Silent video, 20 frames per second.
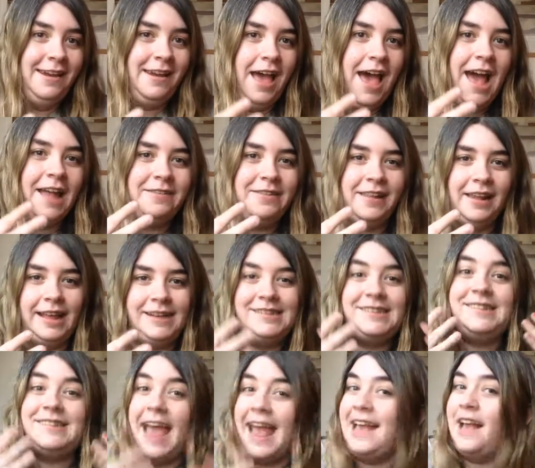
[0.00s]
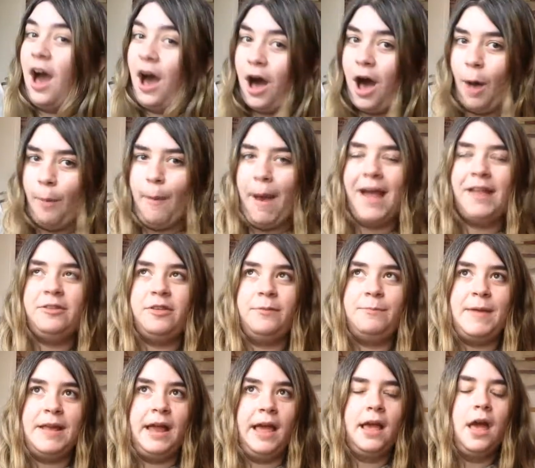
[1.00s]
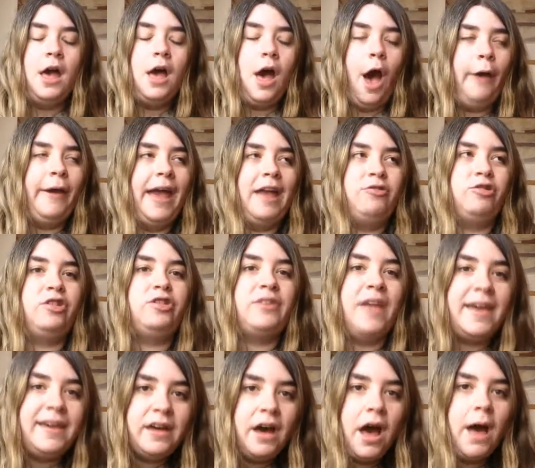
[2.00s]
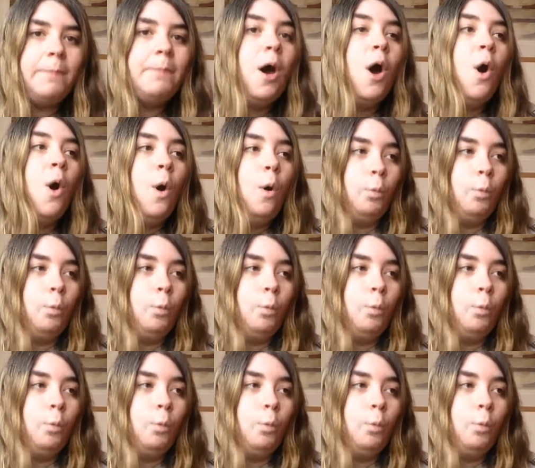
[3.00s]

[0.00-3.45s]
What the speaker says: And I had to like stay calm. I had to be like, okay, just stay calm,